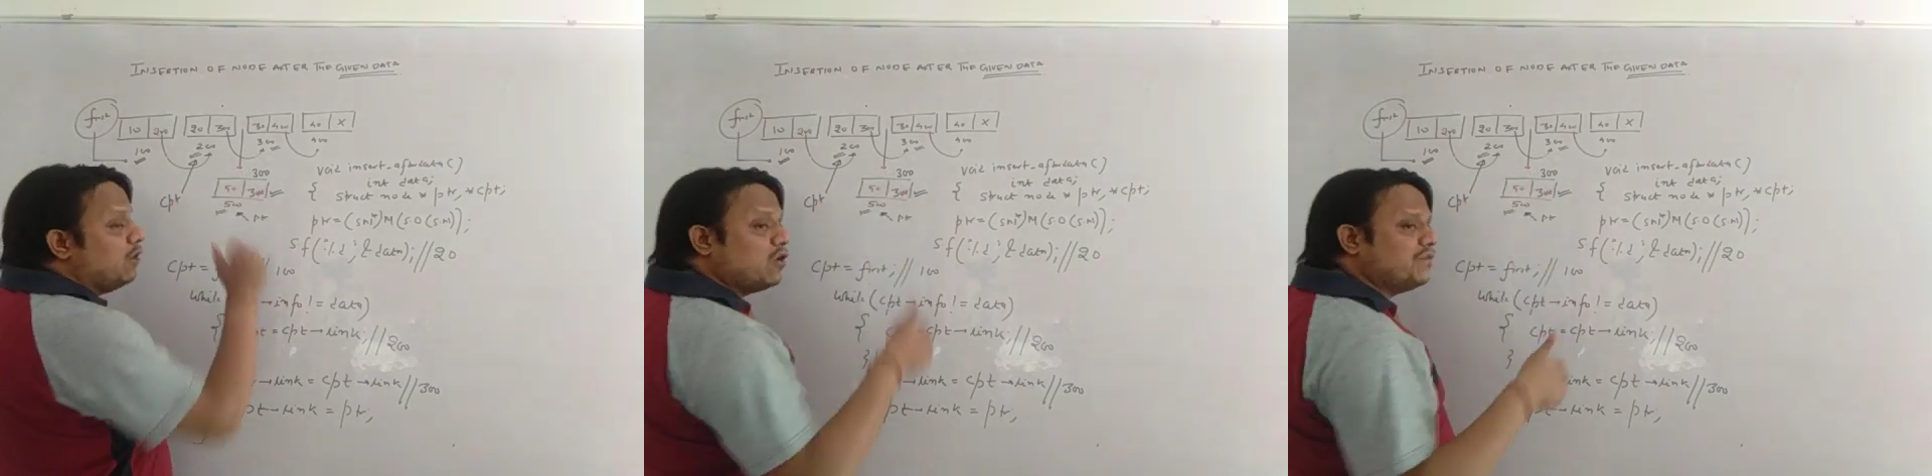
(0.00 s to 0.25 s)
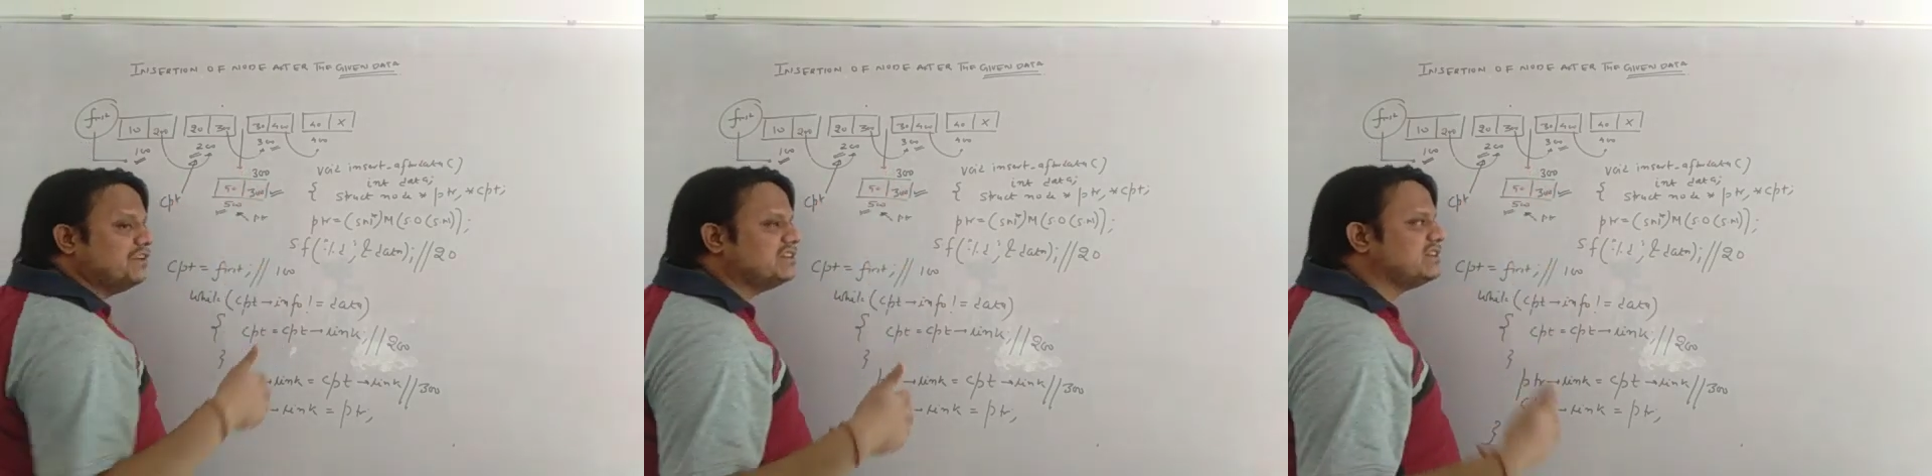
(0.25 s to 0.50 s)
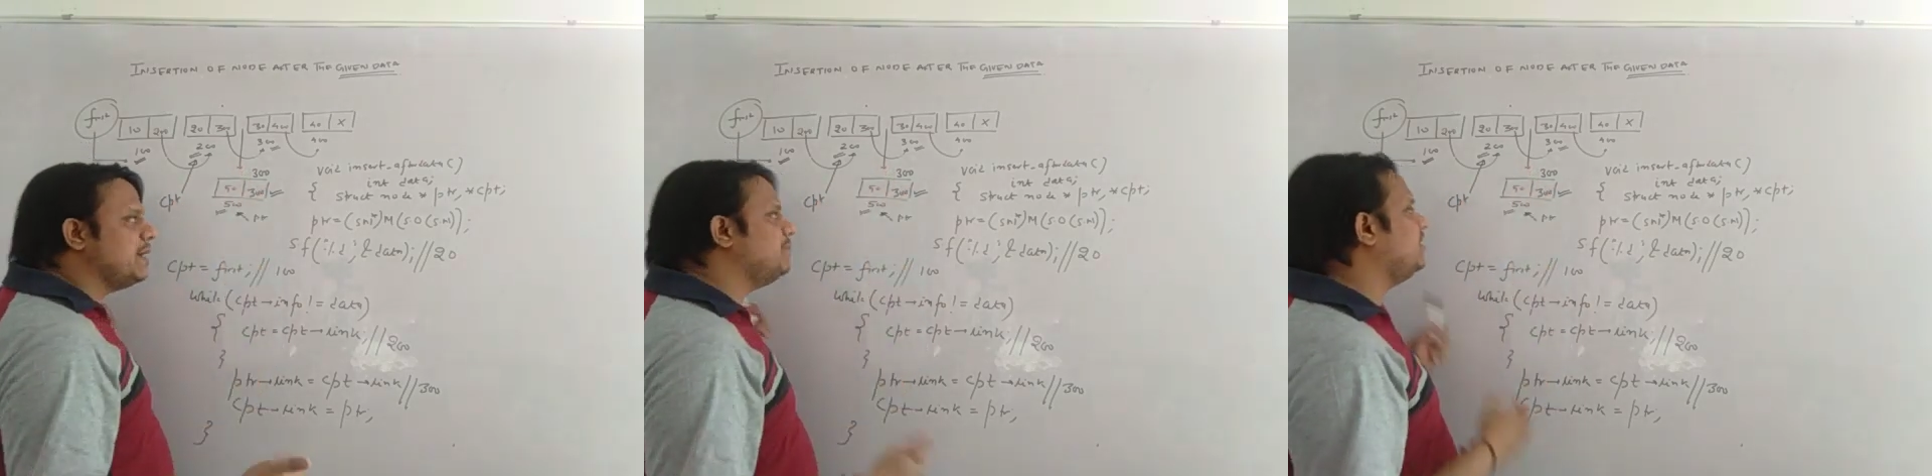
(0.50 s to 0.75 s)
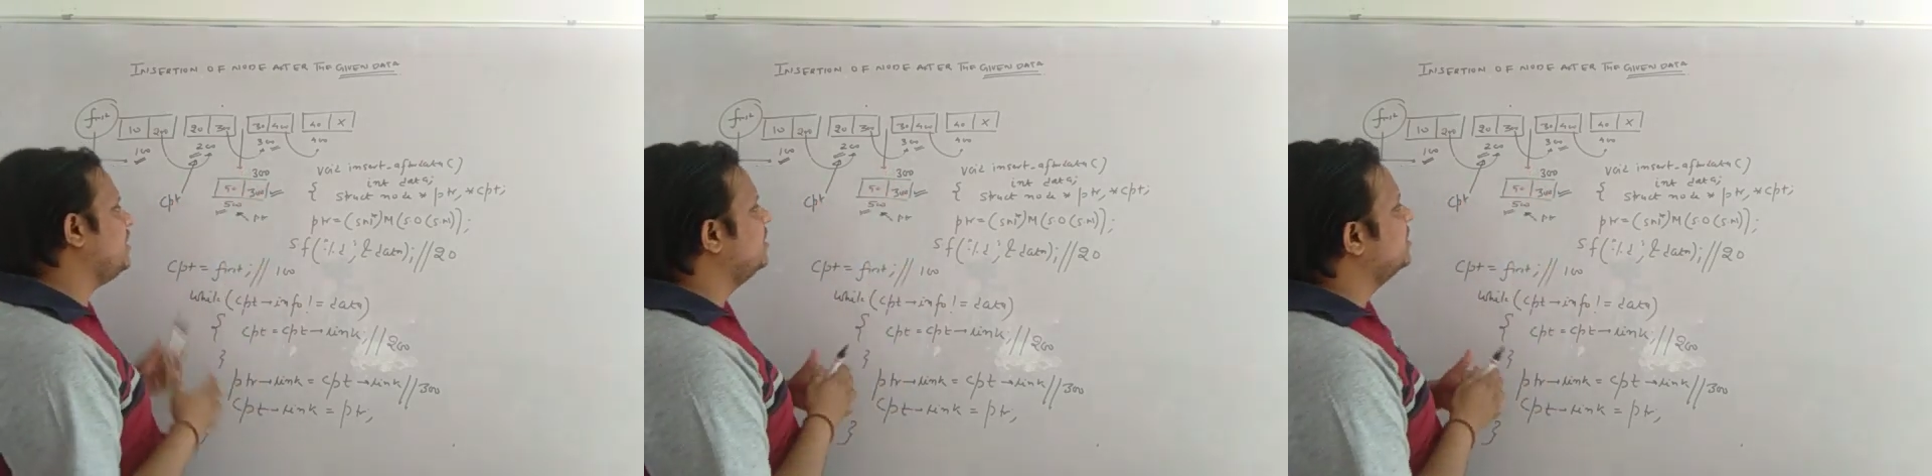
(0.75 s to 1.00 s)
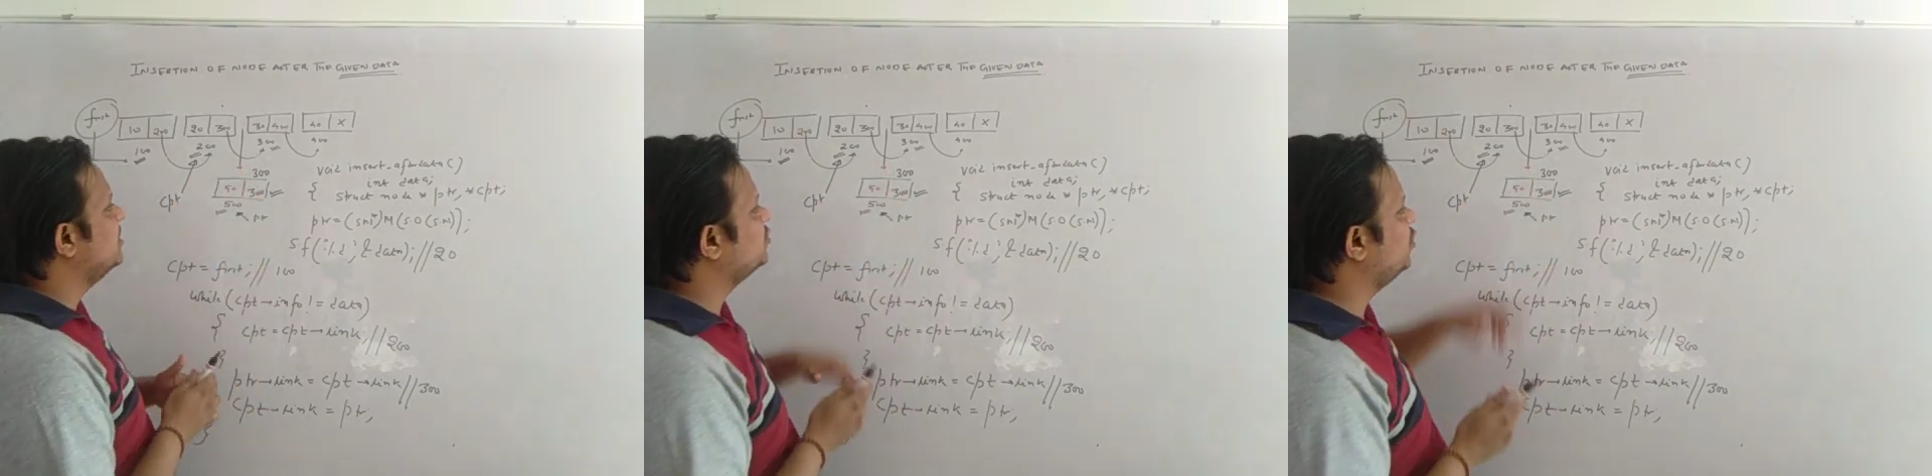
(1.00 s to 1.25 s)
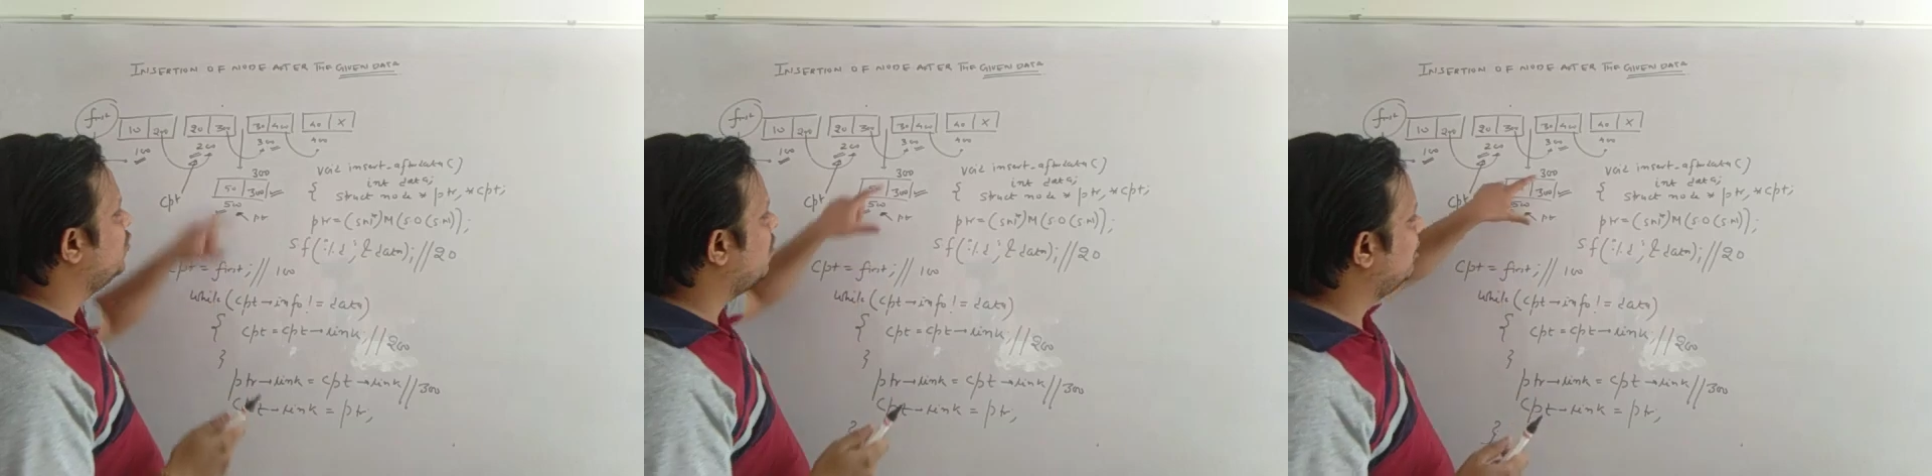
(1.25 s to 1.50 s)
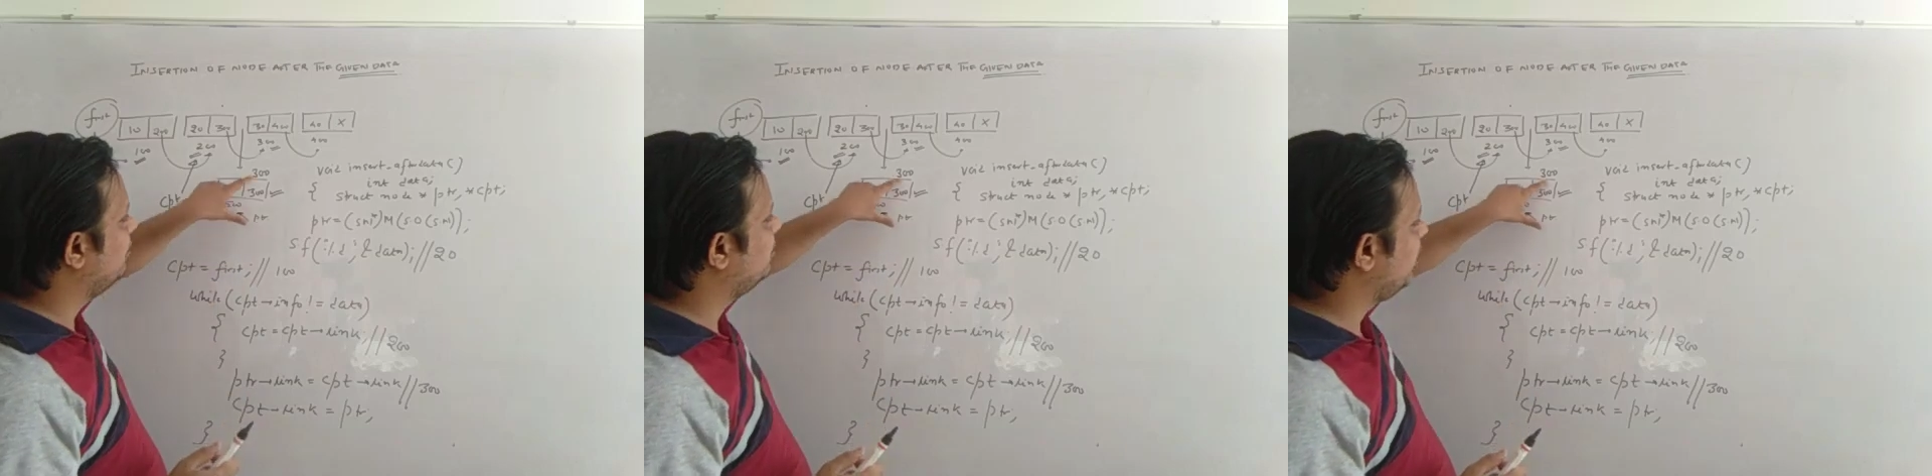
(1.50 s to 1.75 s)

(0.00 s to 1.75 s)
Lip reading: block which is empty. So you want